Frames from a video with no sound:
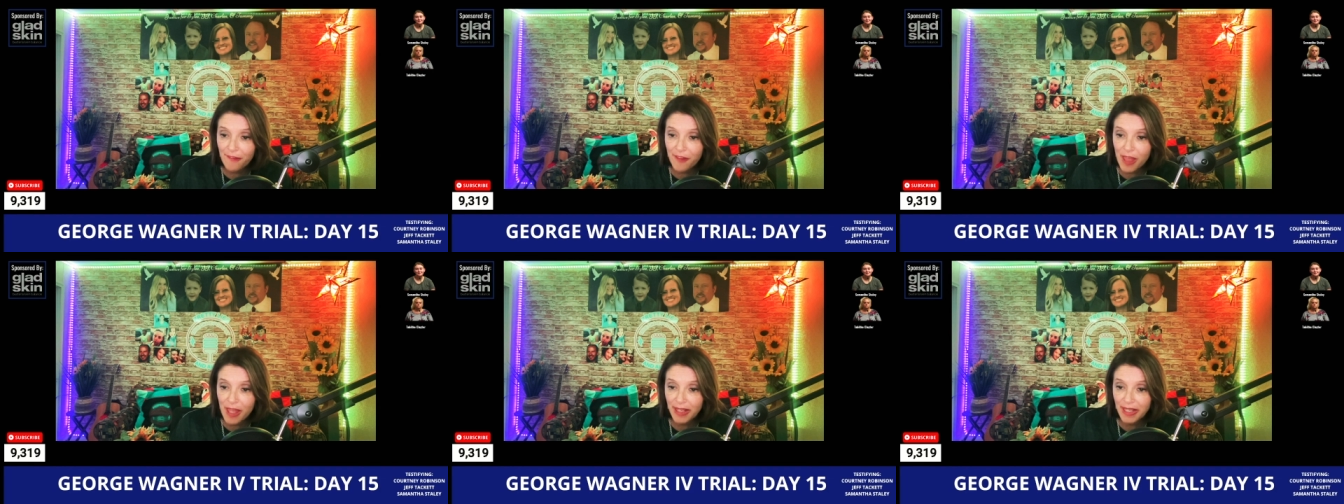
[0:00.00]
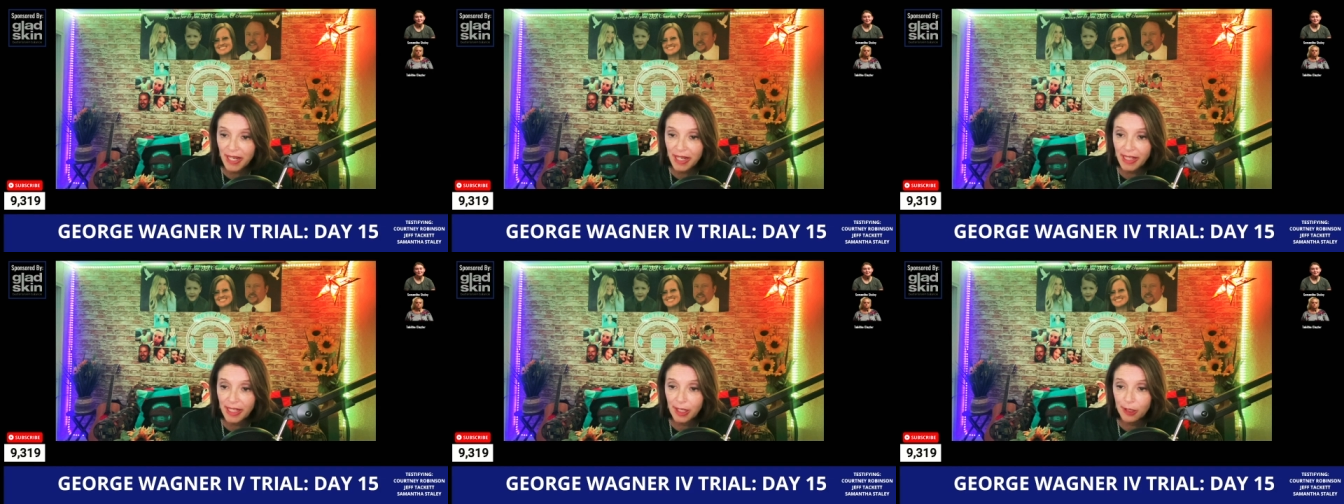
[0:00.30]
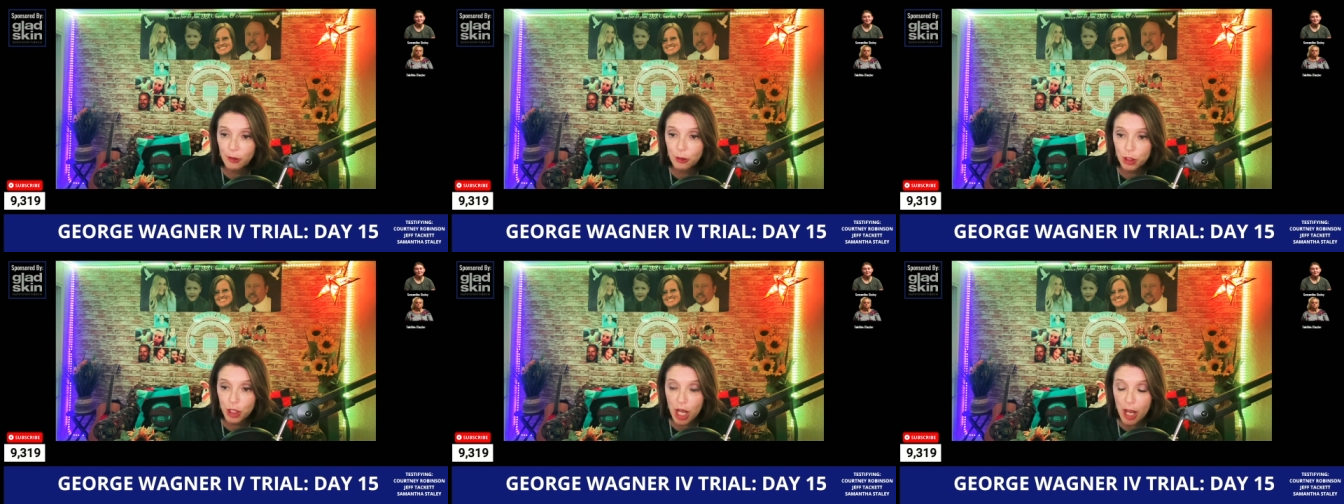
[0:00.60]
that day to
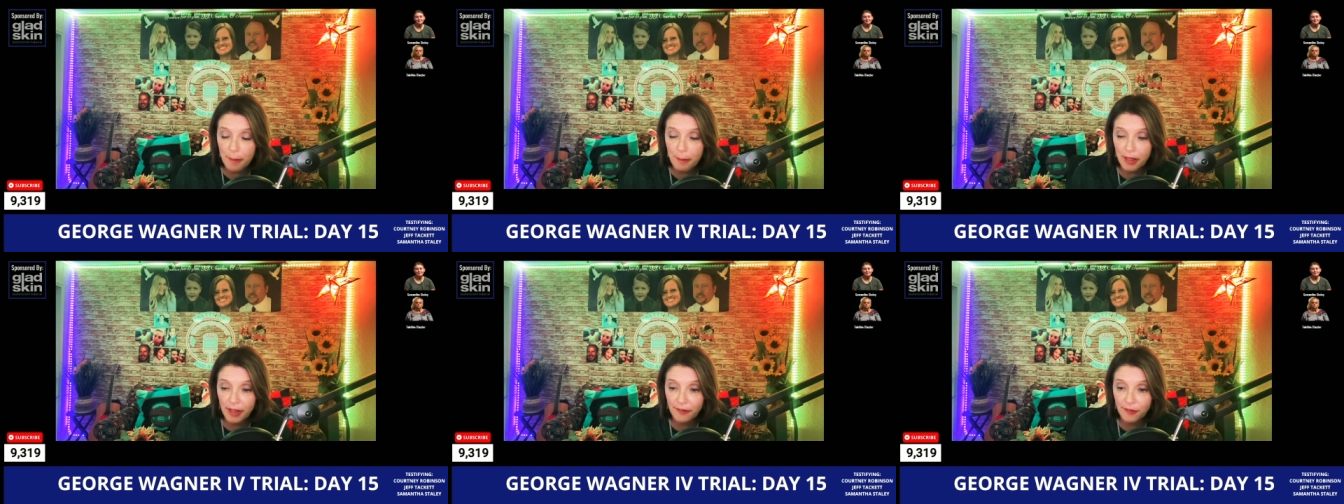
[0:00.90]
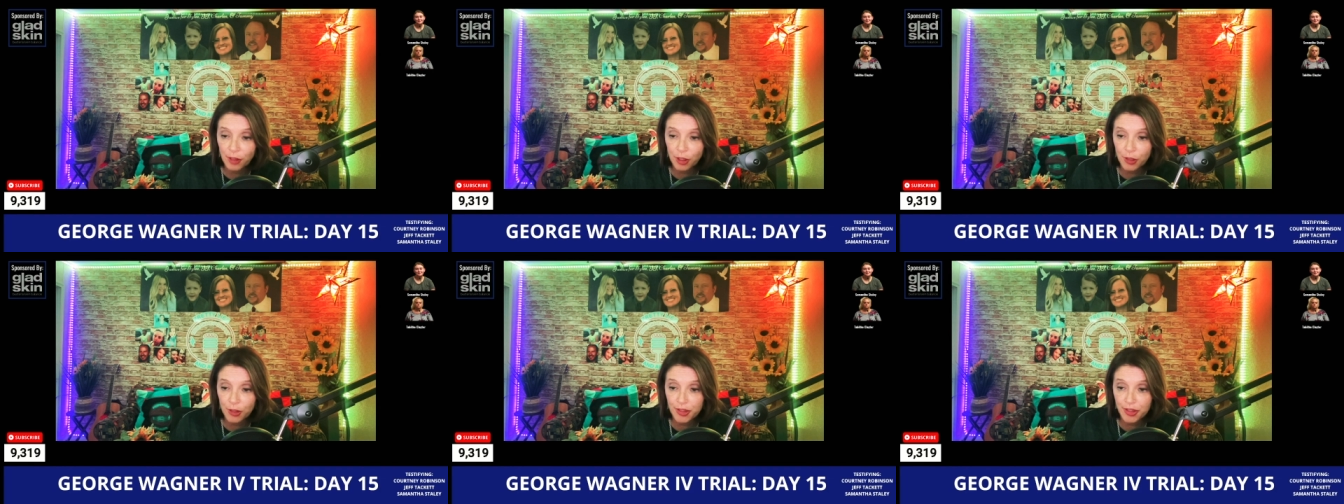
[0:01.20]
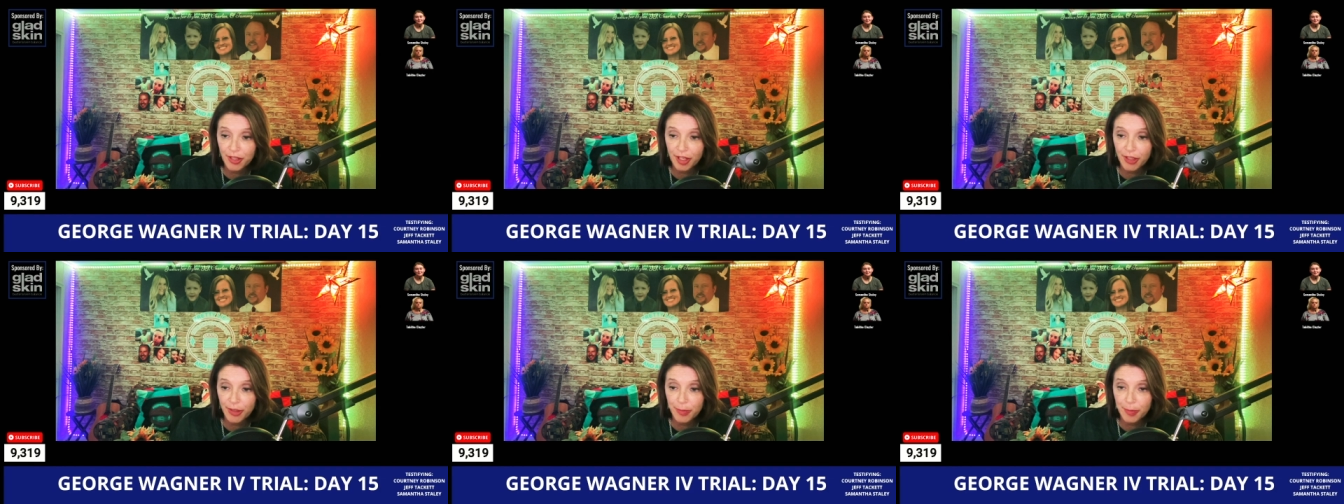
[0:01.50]
go shopping for her
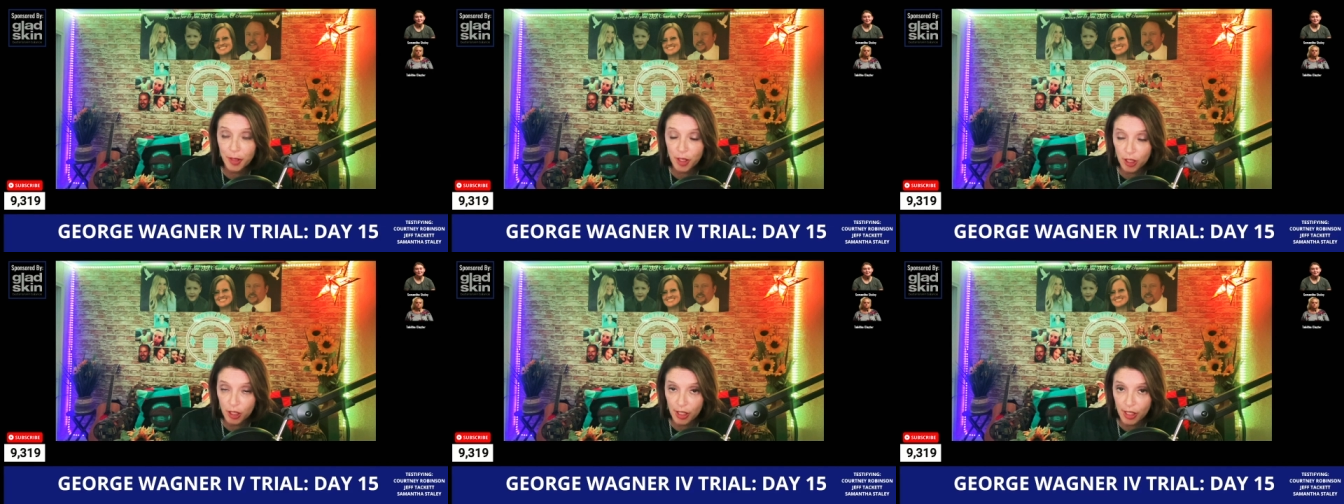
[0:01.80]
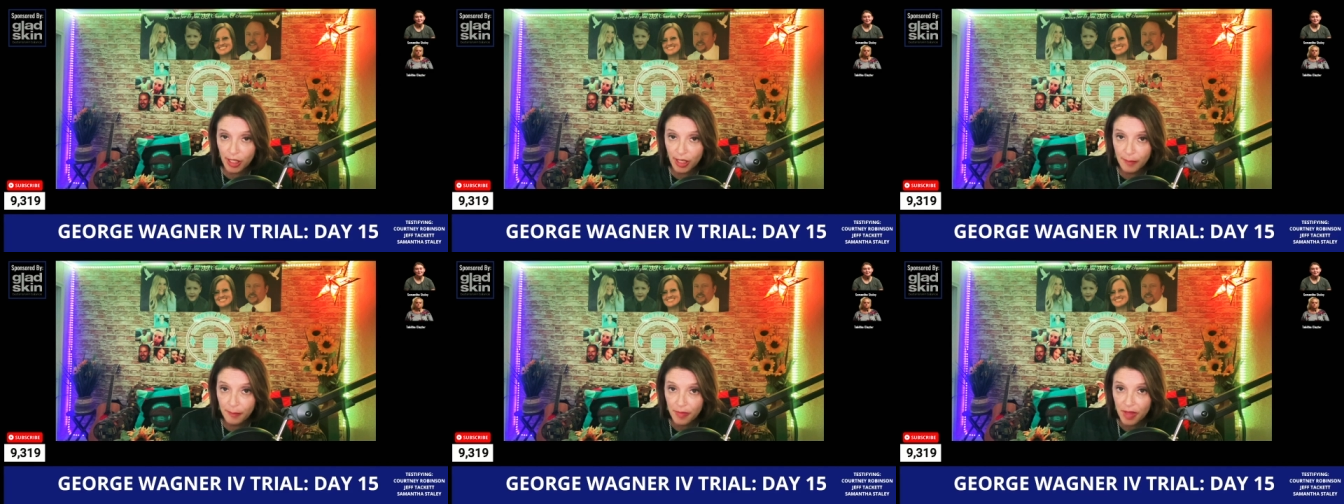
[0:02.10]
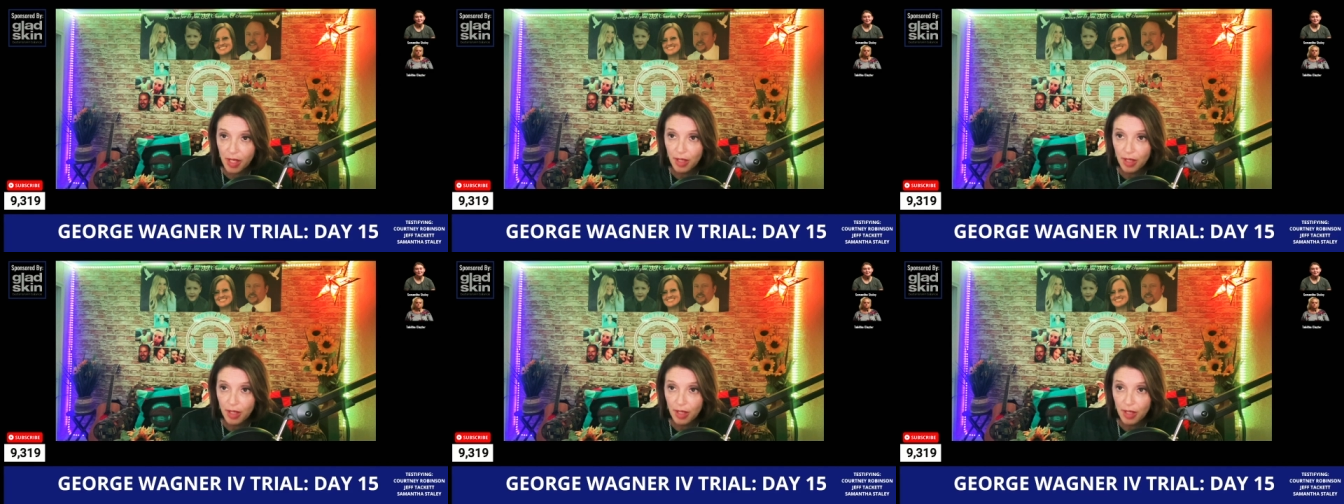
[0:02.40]
son's party.